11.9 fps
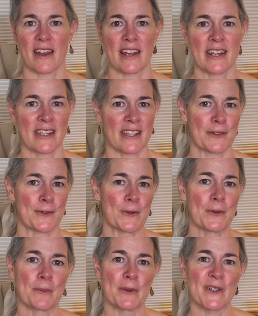I didn't get through
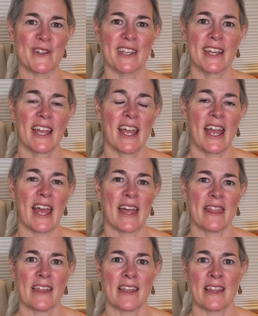the book
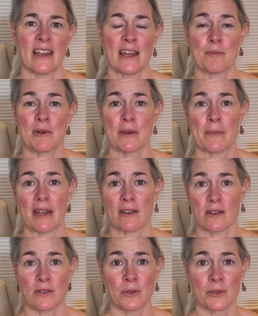and then I put it back
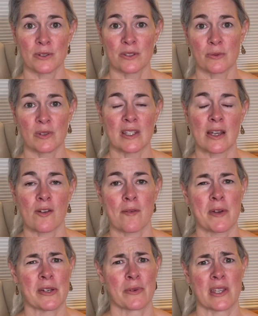on hold. Well, now I'm
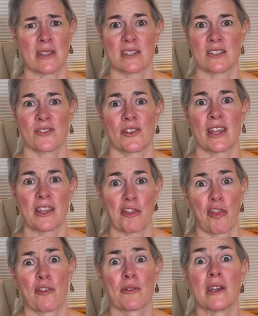on a wait list for like
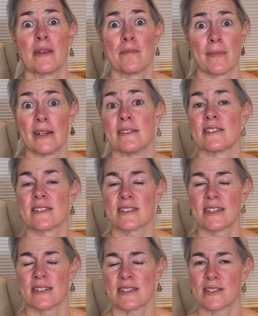3 months.
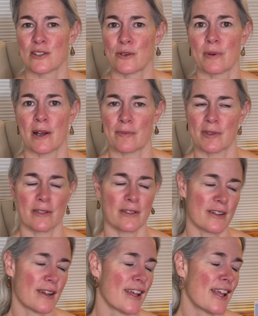It's so popular.
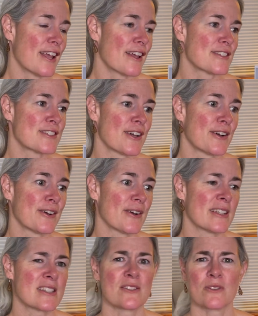So
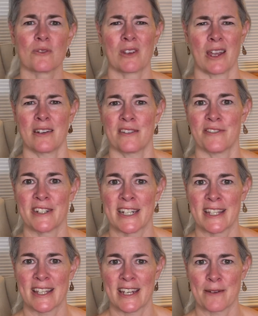it's kind of funny
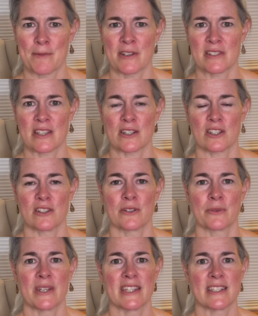that I'm on such a long
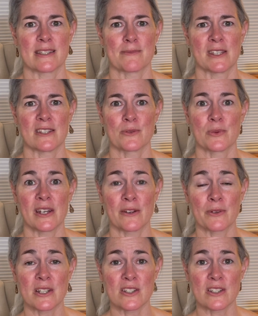wait list because when I
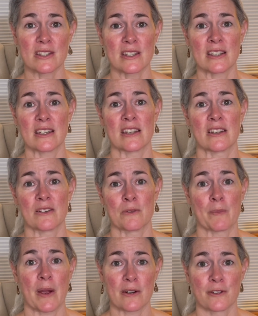originally
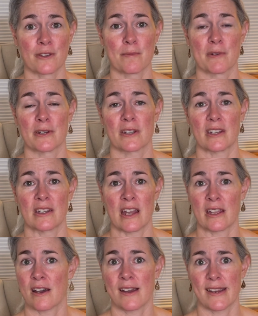borrowed the book, I
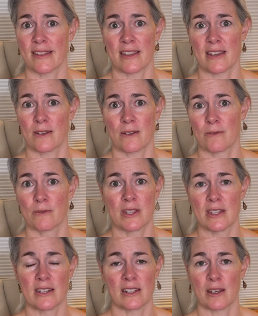got it like
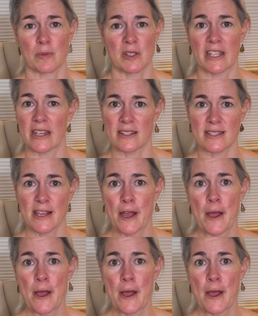within a couple days.